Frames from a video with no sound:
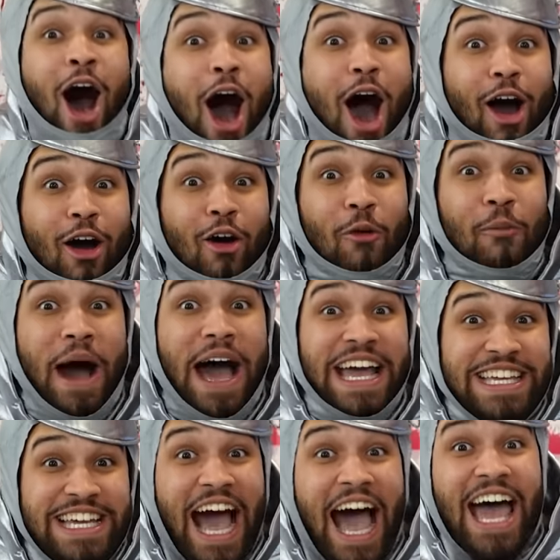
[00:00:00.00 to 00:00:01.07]
Oh my
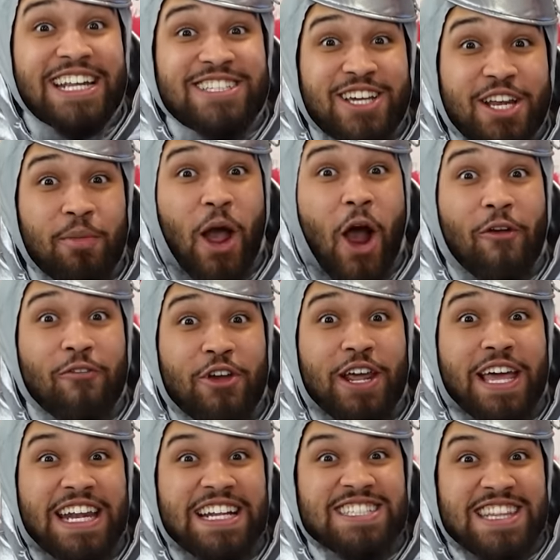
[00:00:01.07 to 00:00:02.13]
God, it's going to be hard for you to
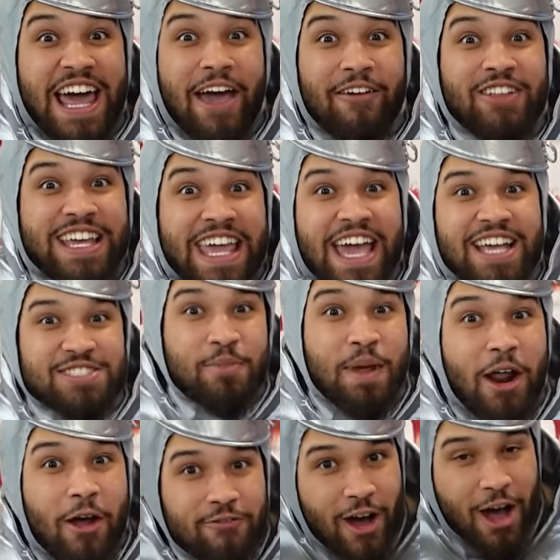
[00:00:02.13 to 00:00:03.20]
get into the heavenly gate to meet
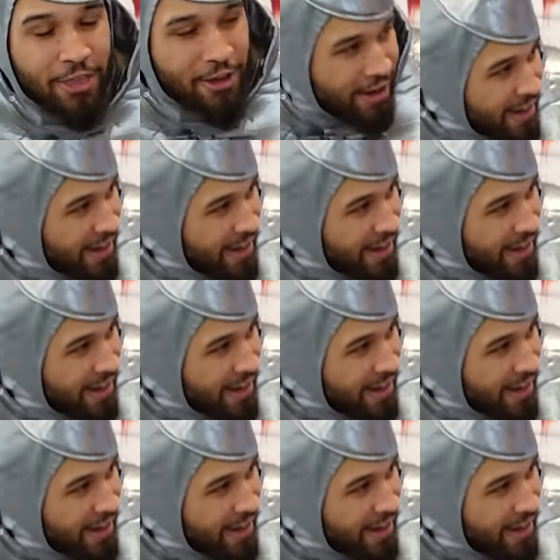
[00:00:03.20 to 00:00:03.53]
our Father.